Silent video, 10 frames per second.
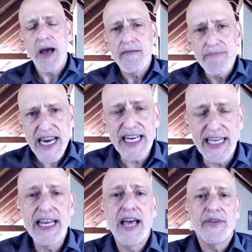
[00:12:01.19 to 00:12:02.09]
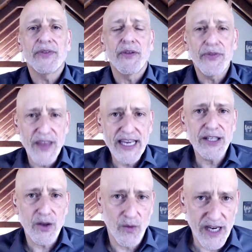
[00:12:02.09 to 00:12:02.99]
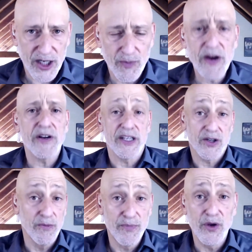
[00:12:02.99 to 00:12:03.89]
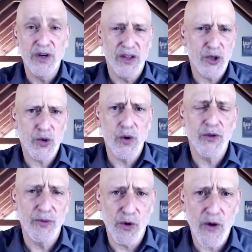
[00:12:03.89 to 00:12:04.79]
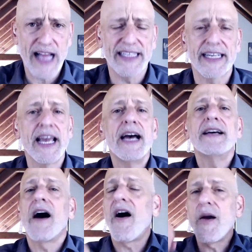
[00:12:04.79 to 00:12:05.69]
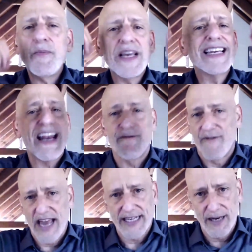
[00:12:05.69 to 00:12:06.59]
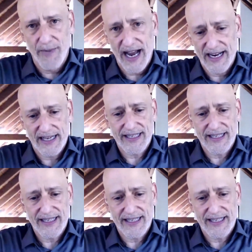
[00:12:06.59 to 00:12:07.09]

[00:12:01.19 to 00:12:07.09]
meaning that the things that we experience, the beauty, the truth, the morality, aren't being invented by us.